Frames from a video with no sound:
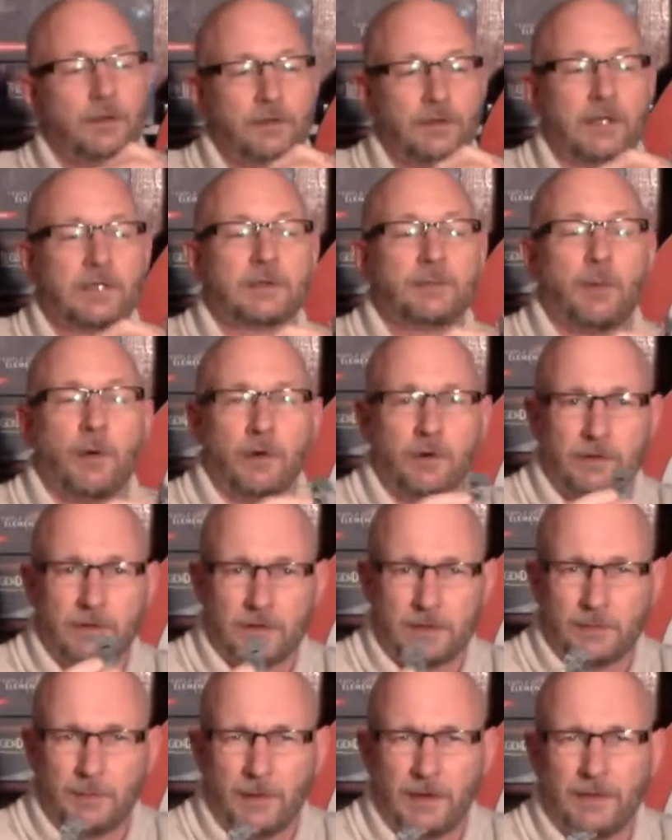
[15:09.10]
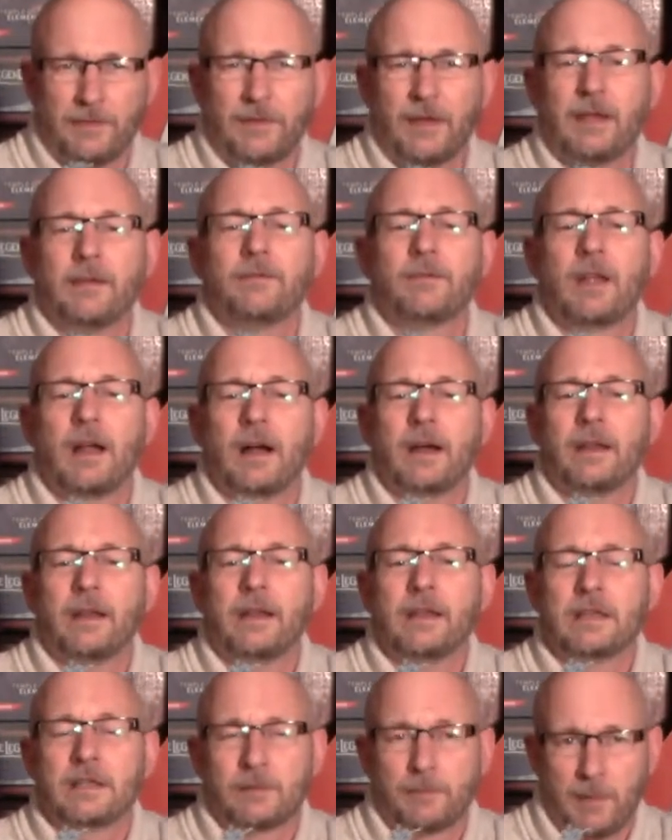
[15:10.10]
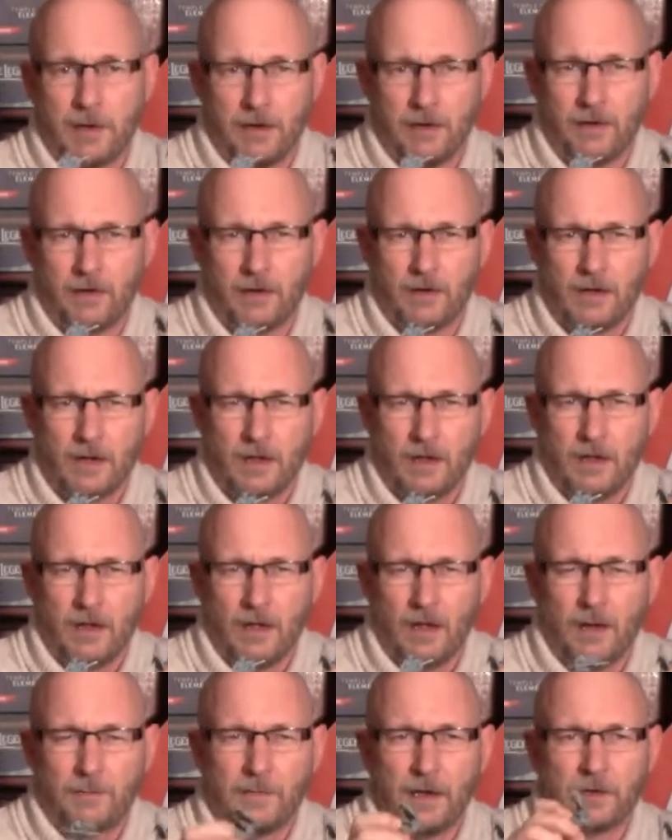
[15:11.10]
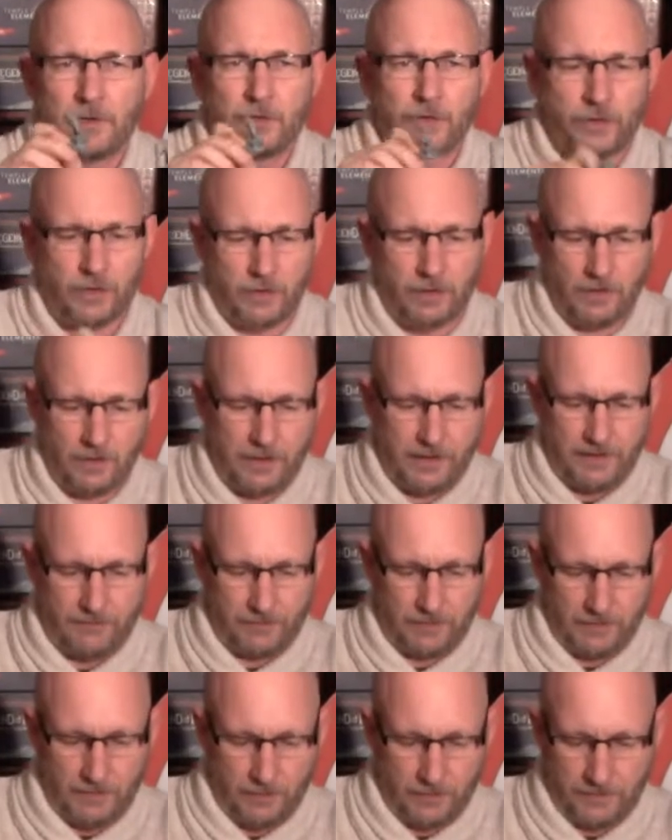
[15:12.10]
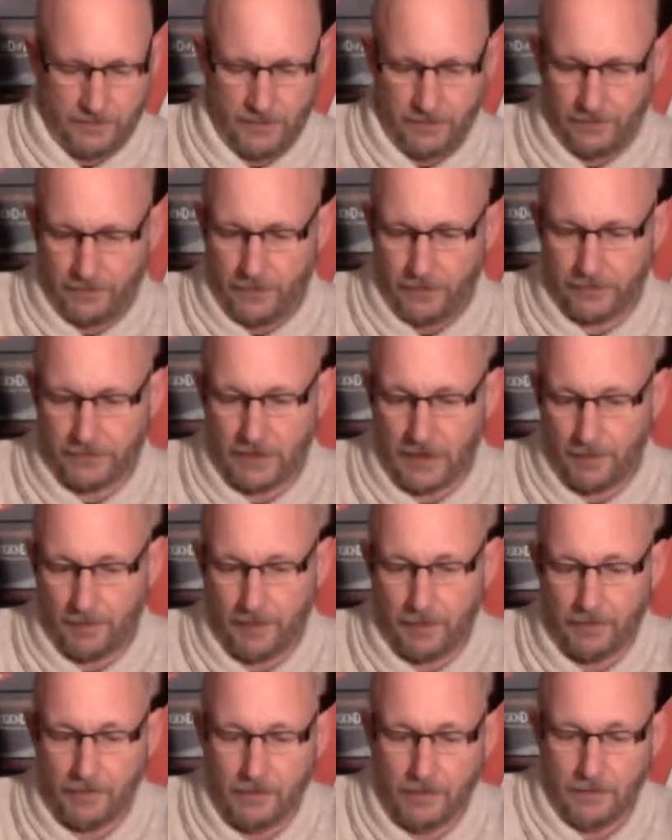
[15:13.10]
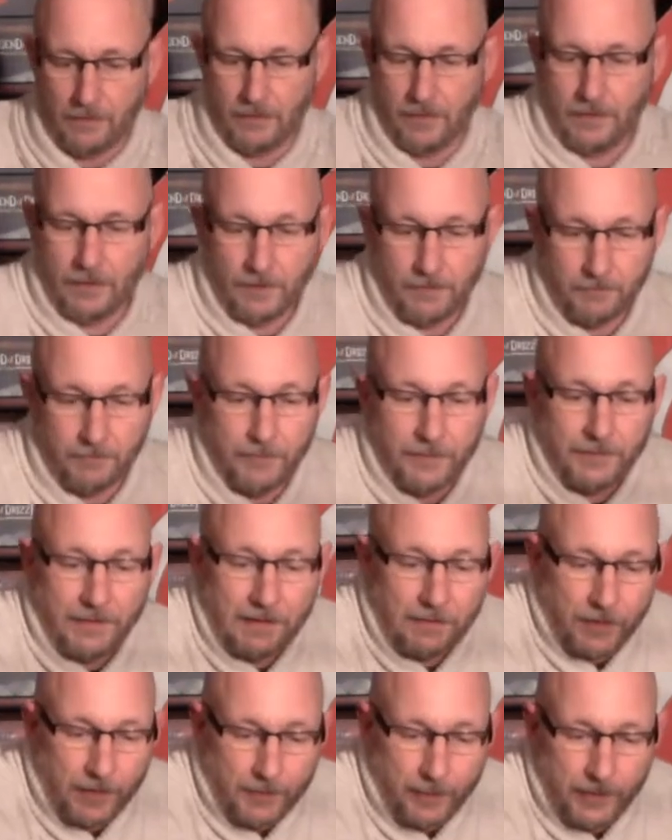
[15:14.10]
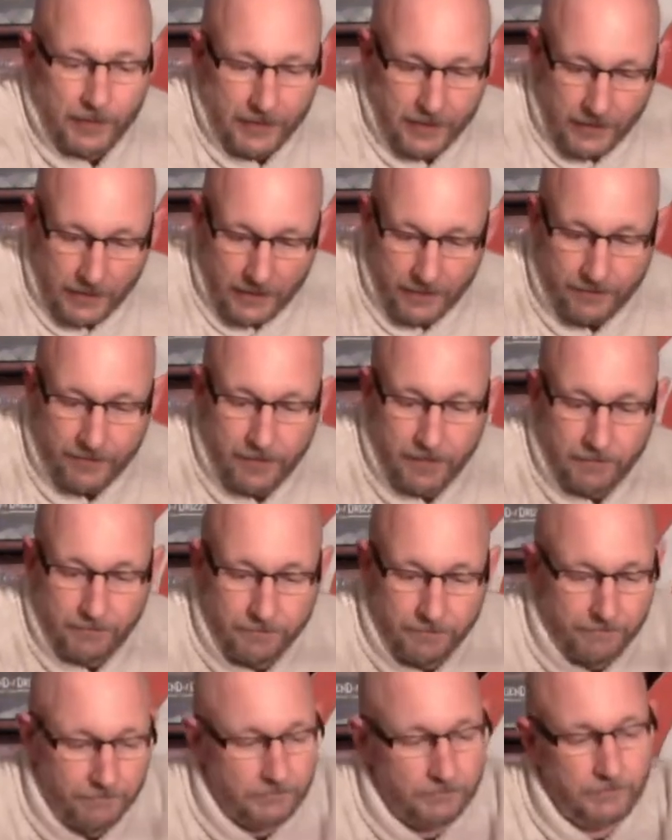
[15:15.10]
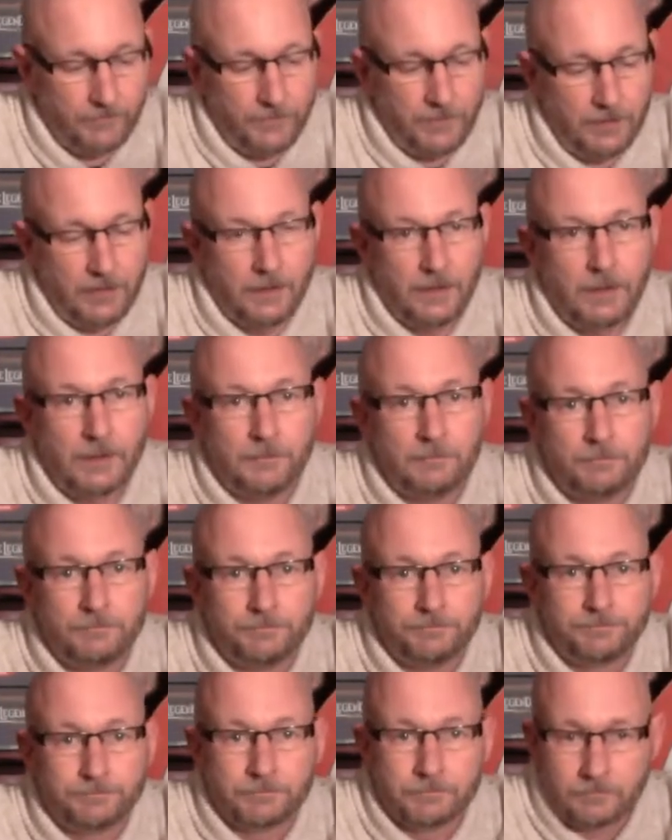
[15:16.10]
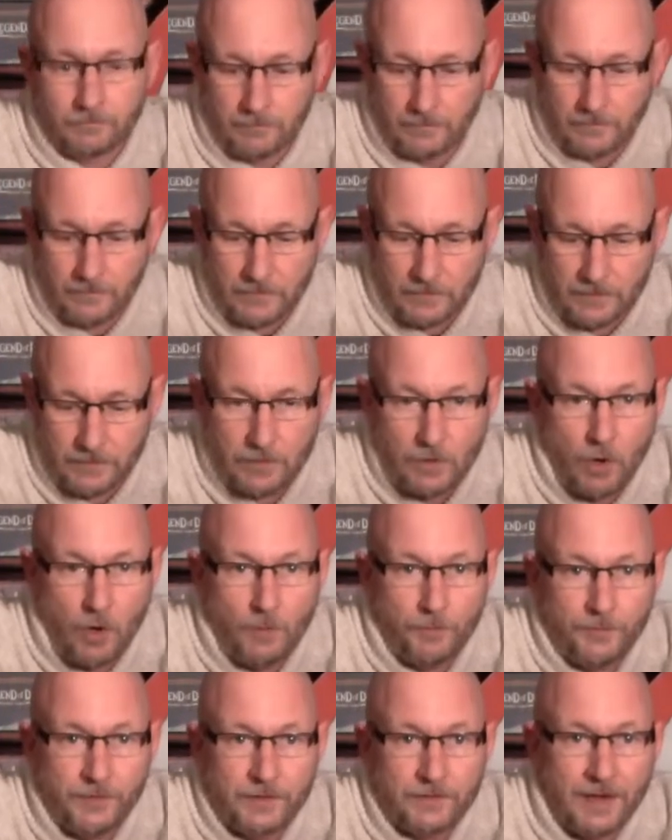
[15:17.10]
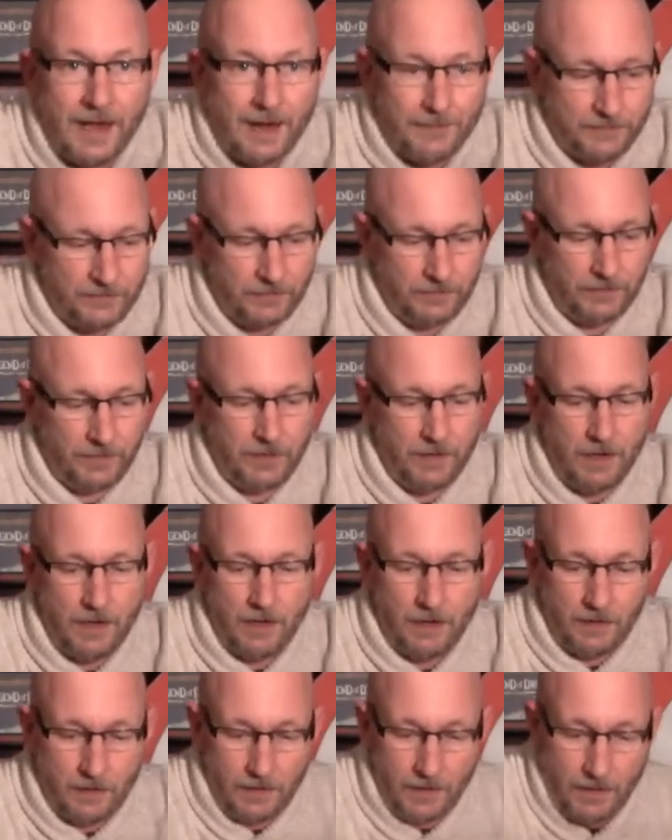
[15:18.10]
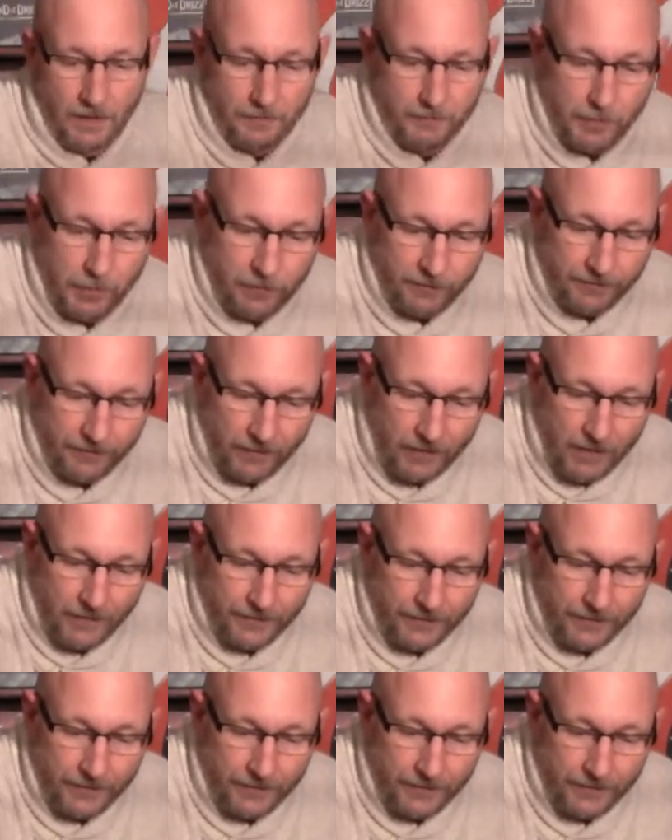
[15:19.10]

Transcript: Spartans, but they've got a spear. I'm not sure. I'd have to look those up. But they look pretty good. The sculpt is absolutely beautiful on